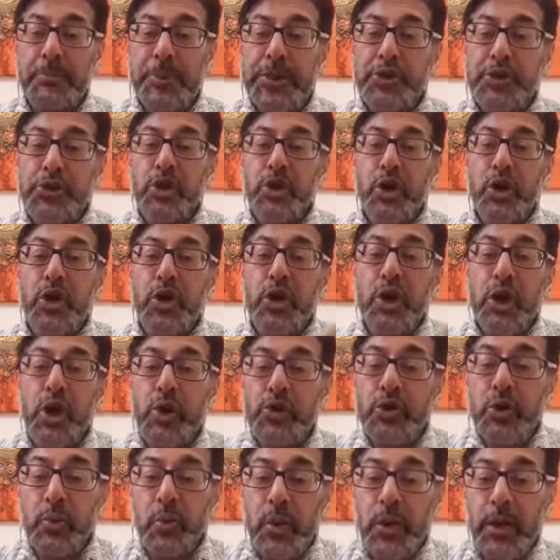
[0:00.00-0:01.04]
But you've got to
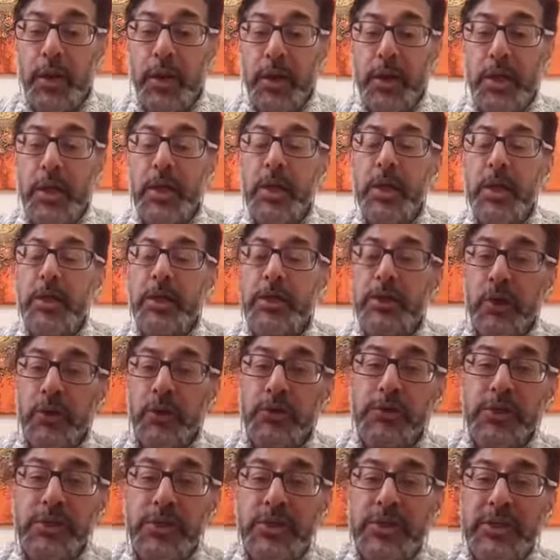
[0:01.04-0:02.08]
go to work.
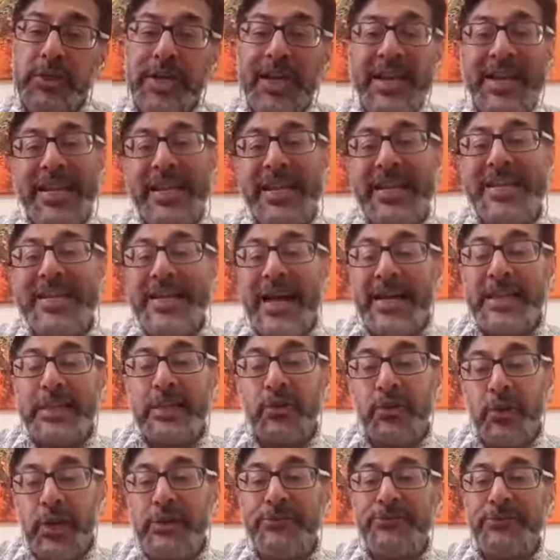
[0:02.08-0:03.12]
Don't just
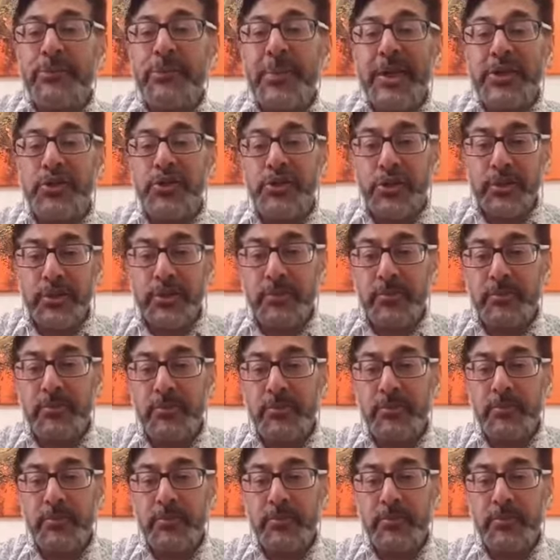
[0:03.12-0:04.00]
gather information.